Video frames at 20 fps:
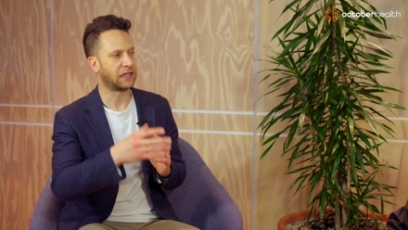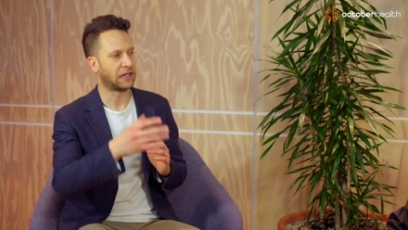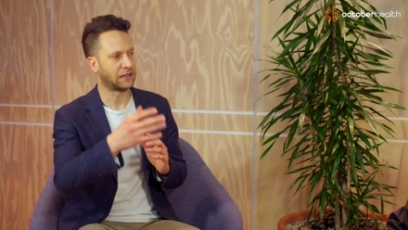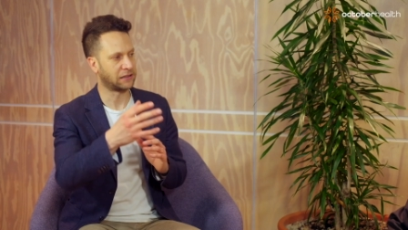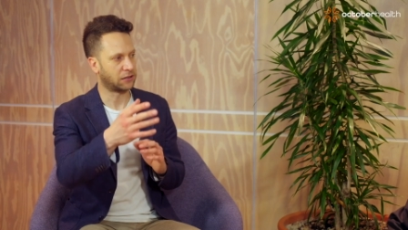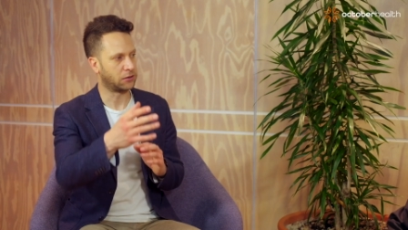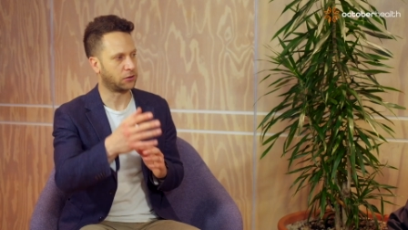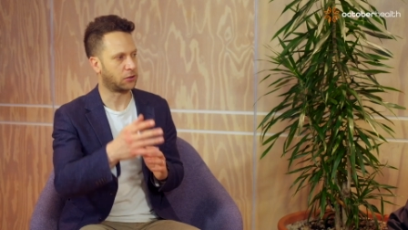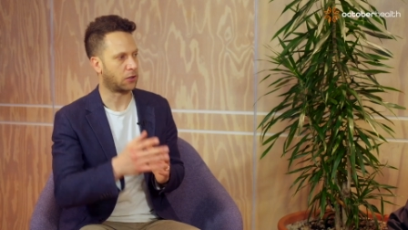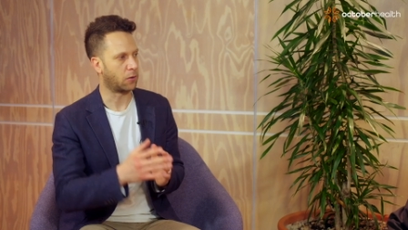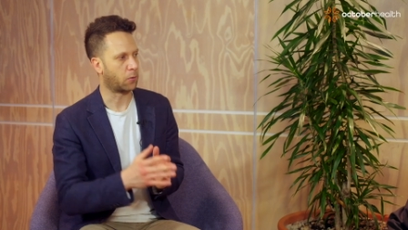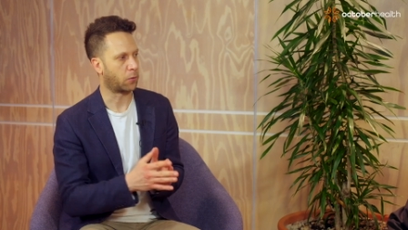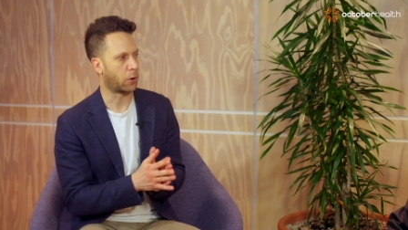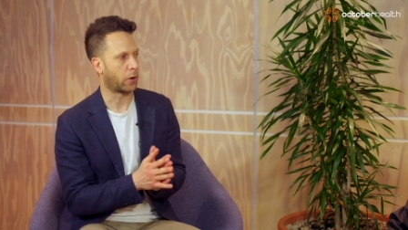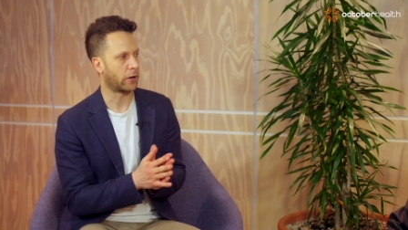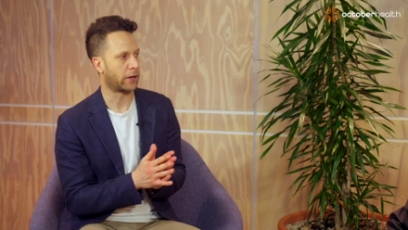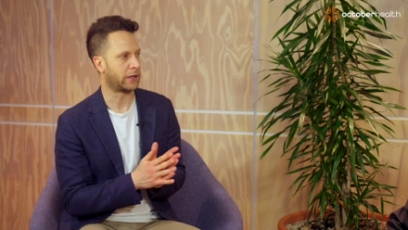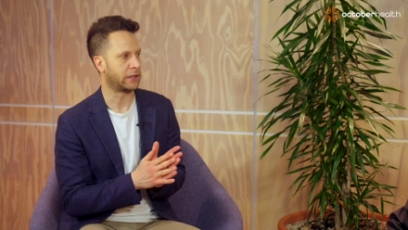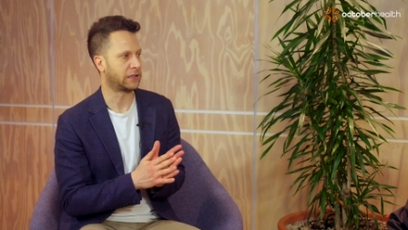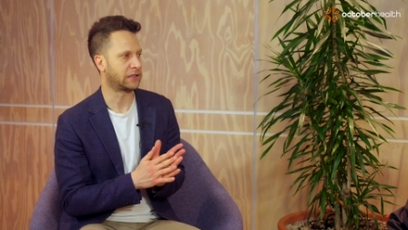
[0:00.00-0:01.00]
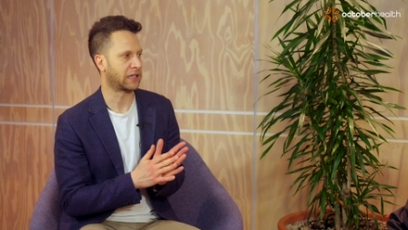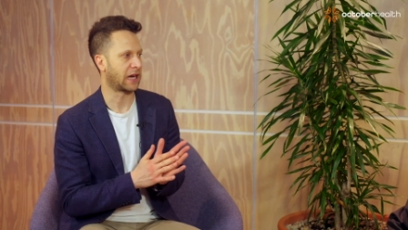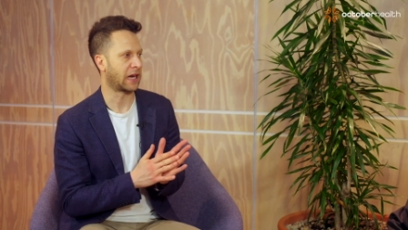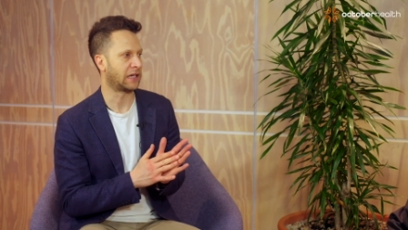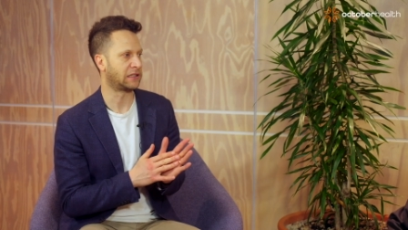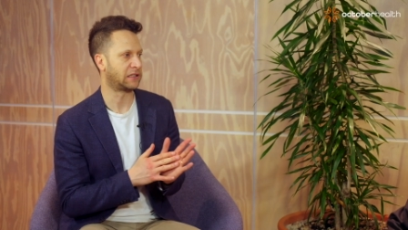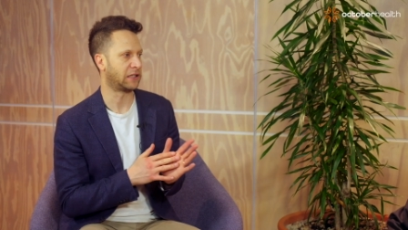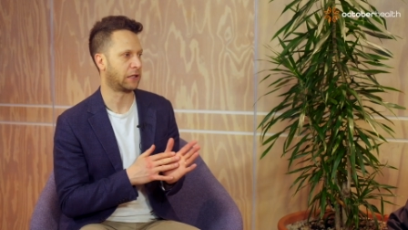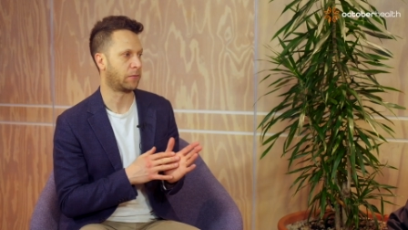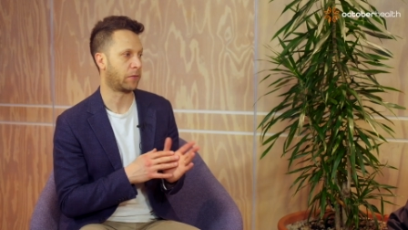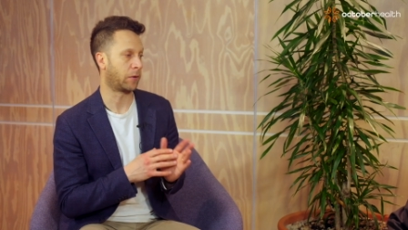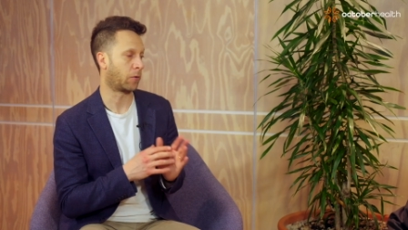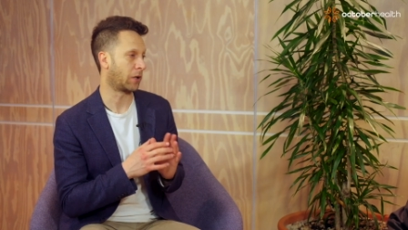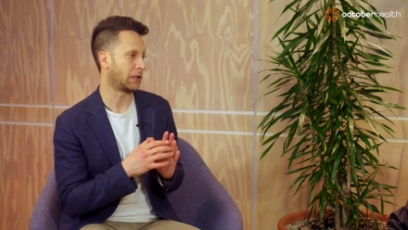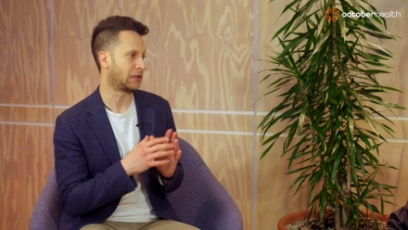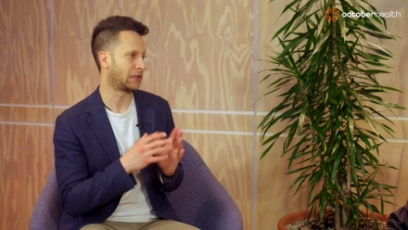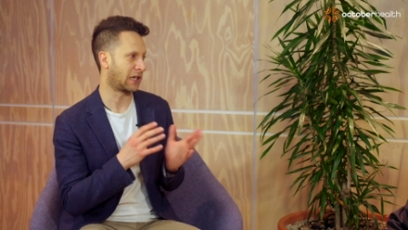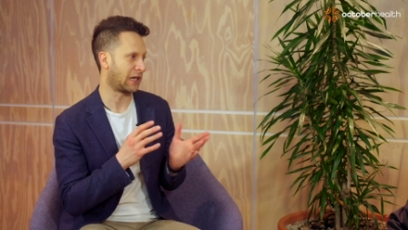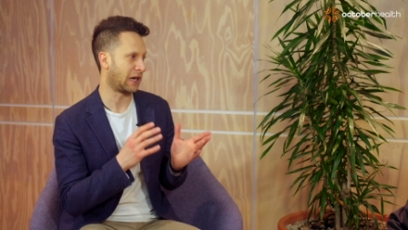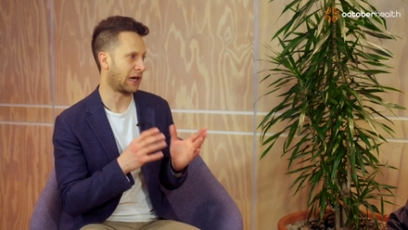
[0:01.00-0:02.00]
us into the broader discussion, but
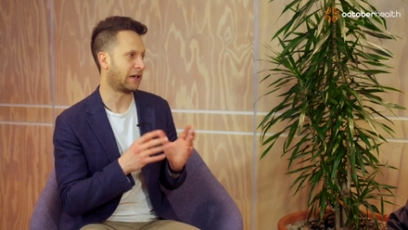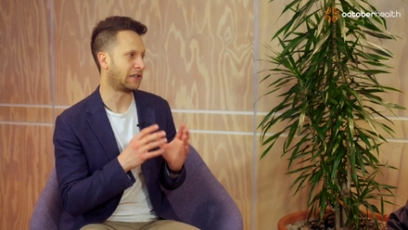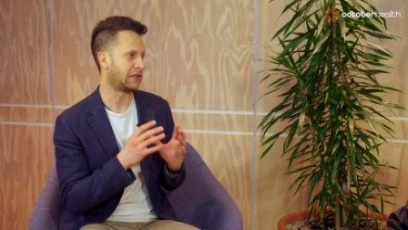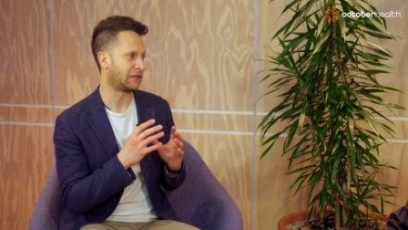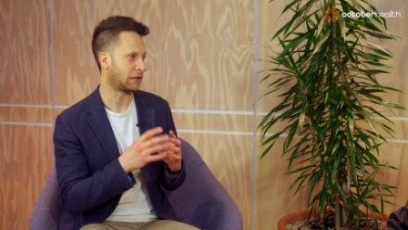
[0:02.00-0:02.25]
what's clear is